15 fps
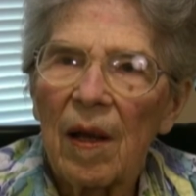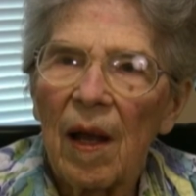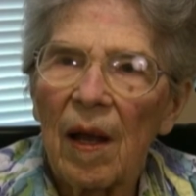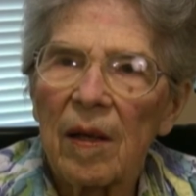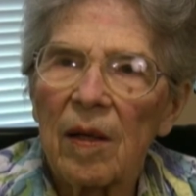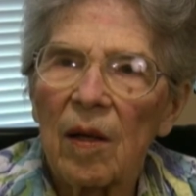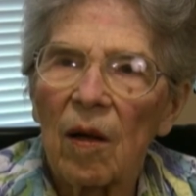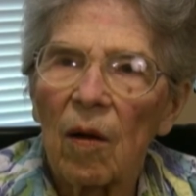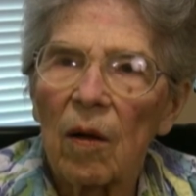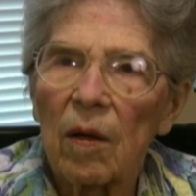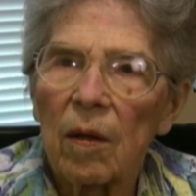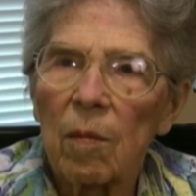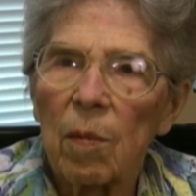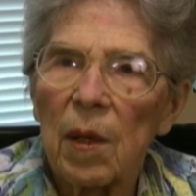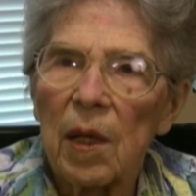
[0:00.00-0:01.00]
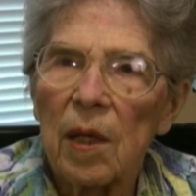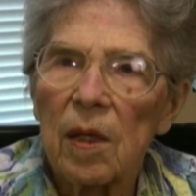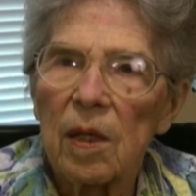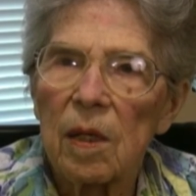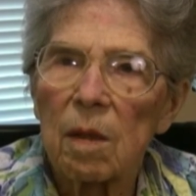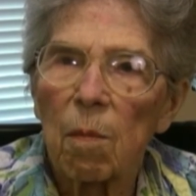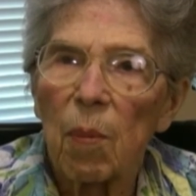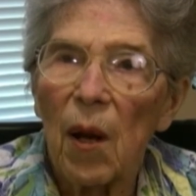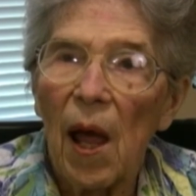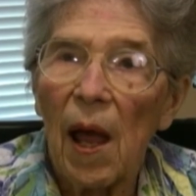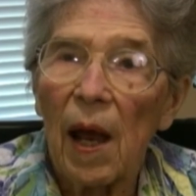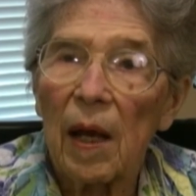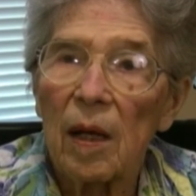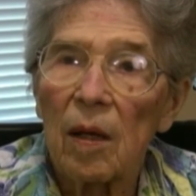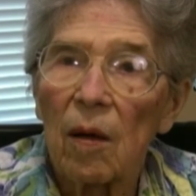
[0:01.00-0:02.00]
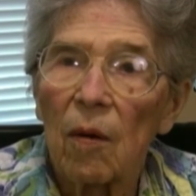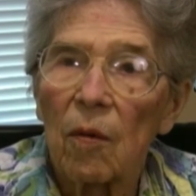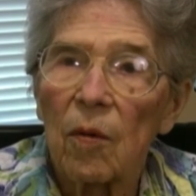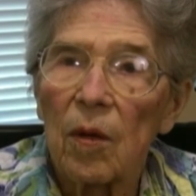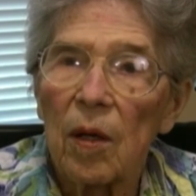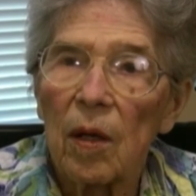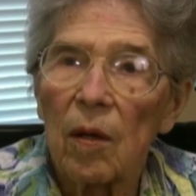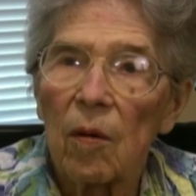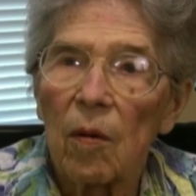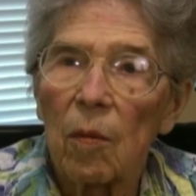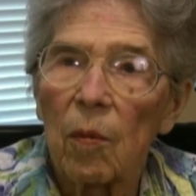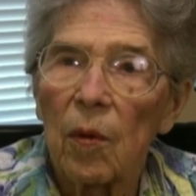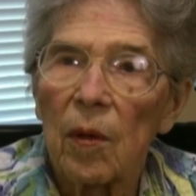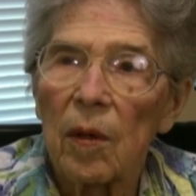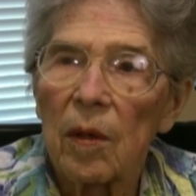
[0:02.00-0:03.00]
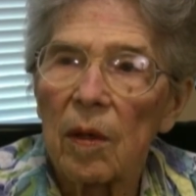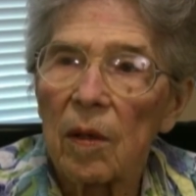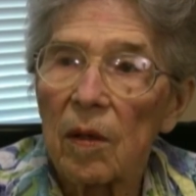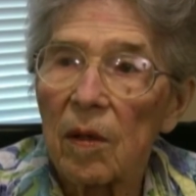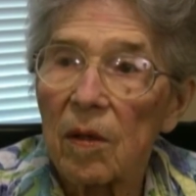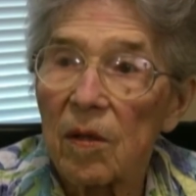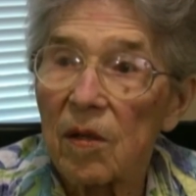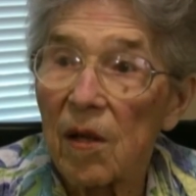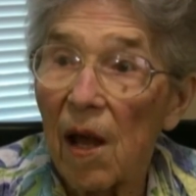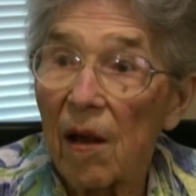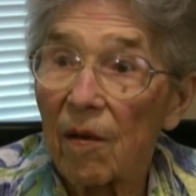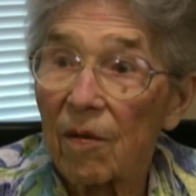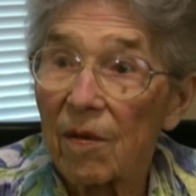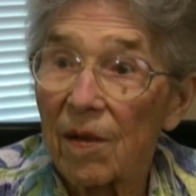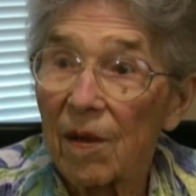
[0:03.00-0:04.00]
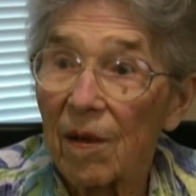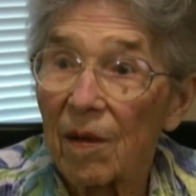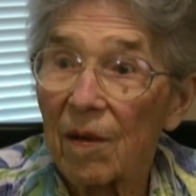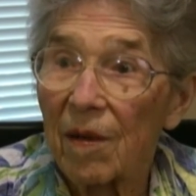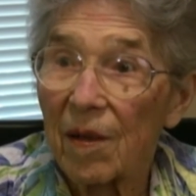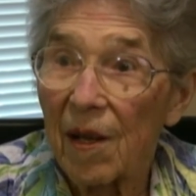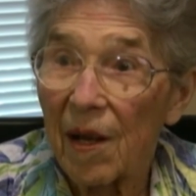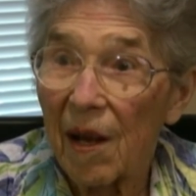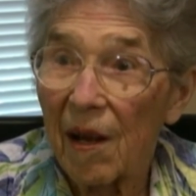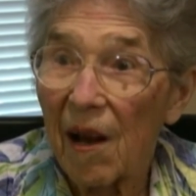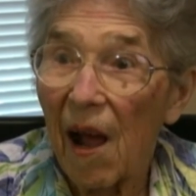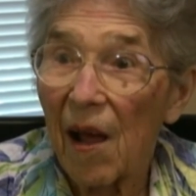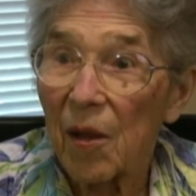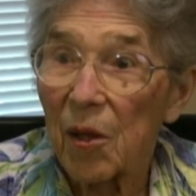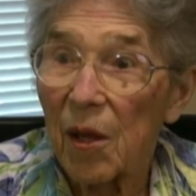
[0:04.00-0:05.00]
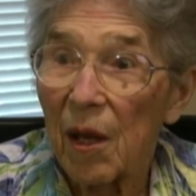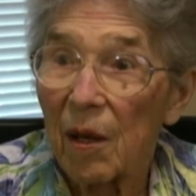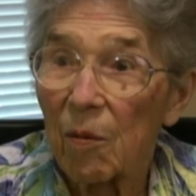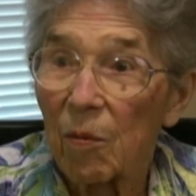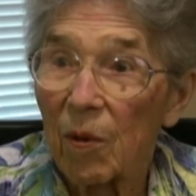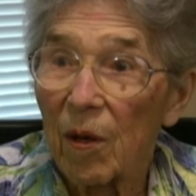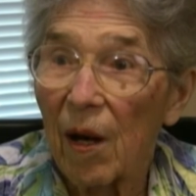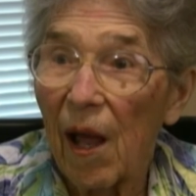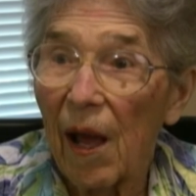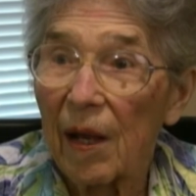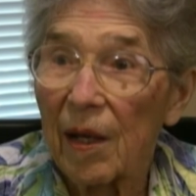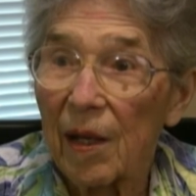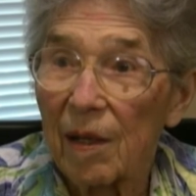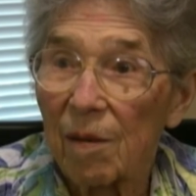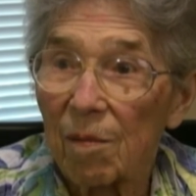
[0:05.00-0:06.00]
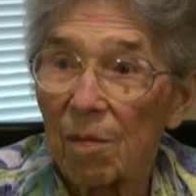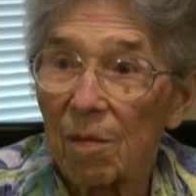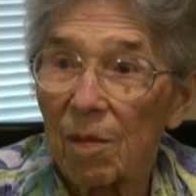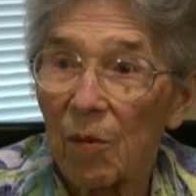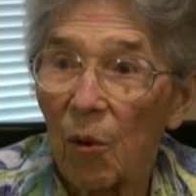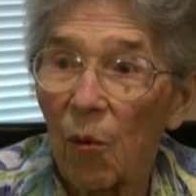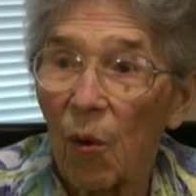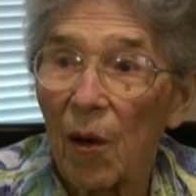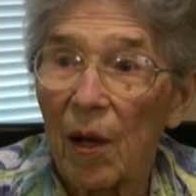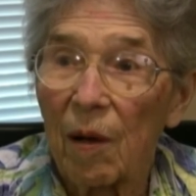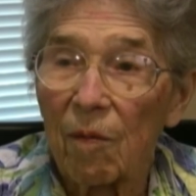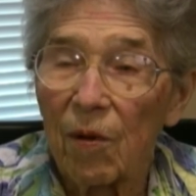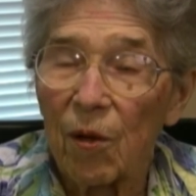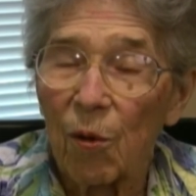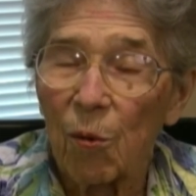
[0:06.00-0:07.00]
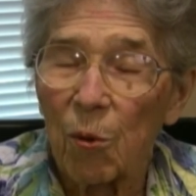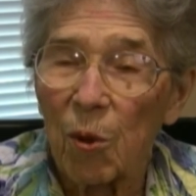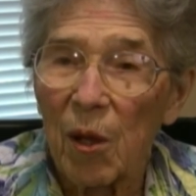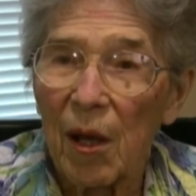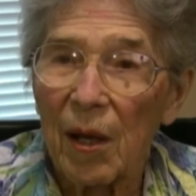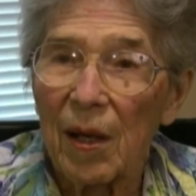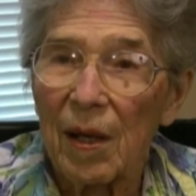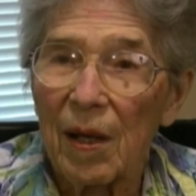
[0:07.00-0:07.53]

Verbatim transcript: And colored means black or negro, but sounds, uh, I think, like it whatever you think.